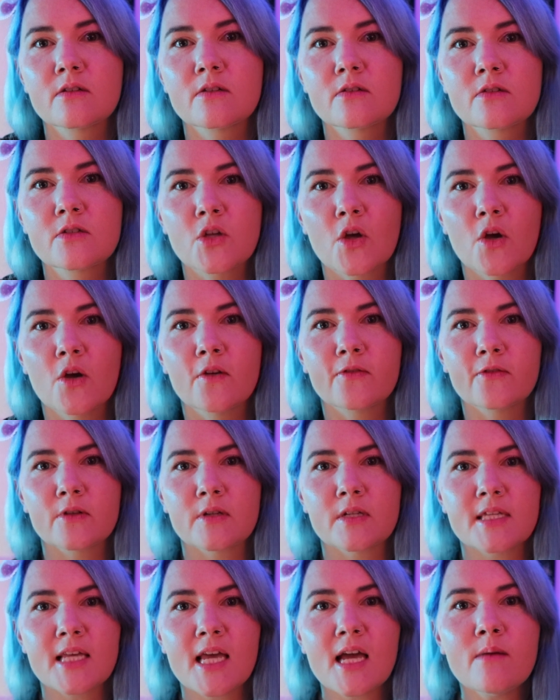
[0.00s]
So for
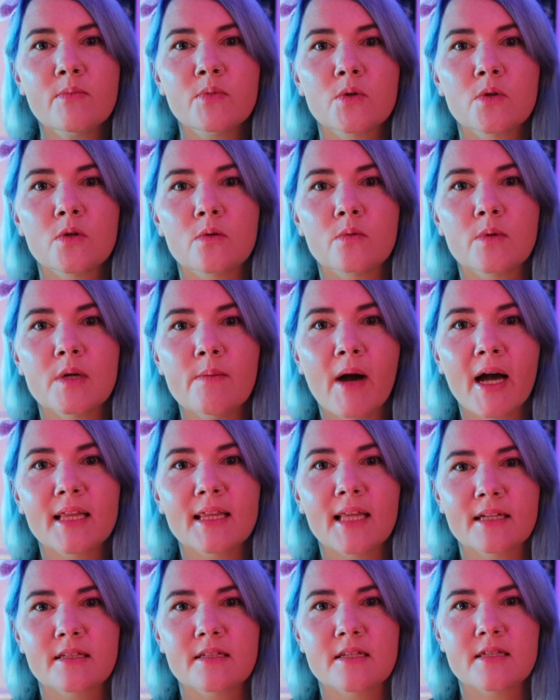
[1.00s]
example, we might
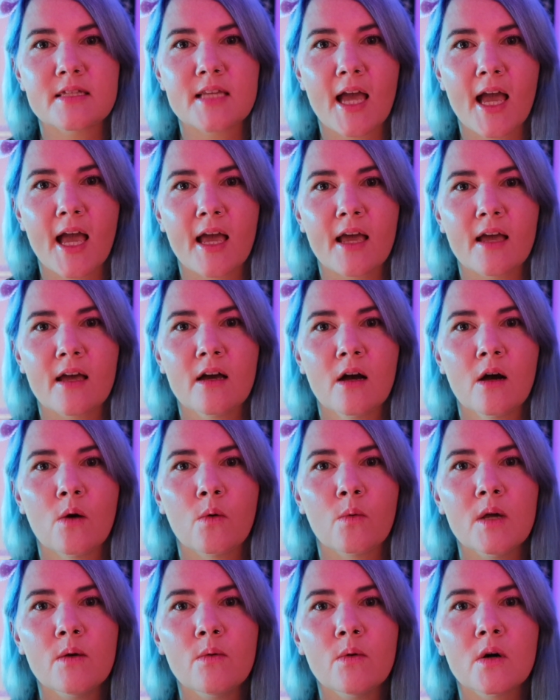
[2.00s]
like to say
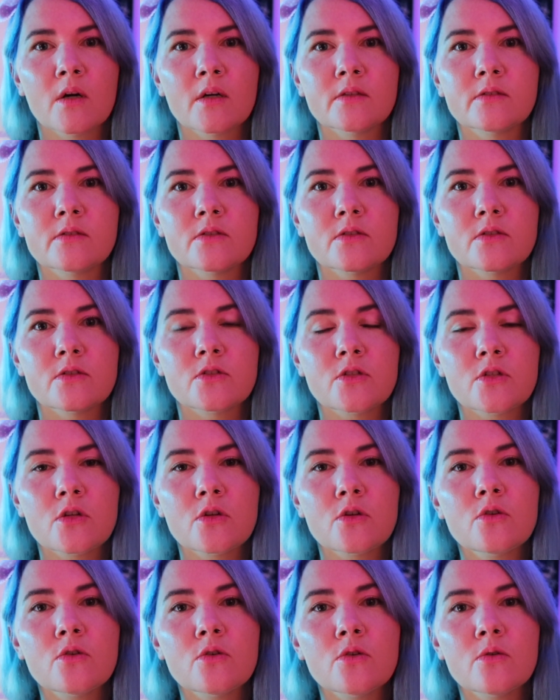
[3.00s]
we want
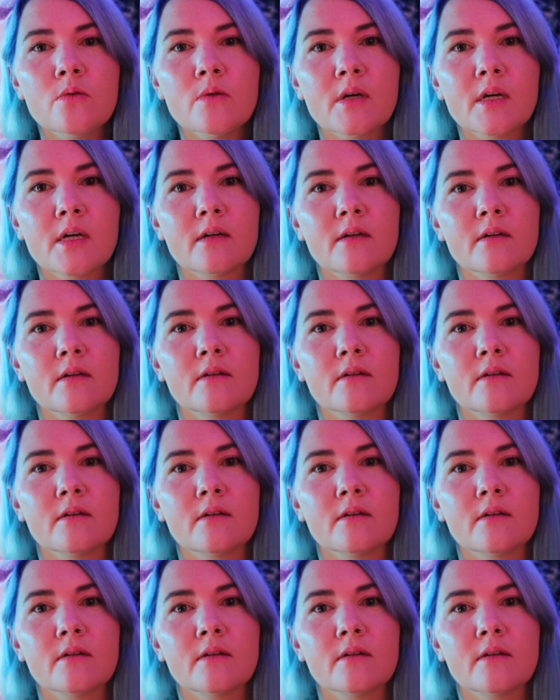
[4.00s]
2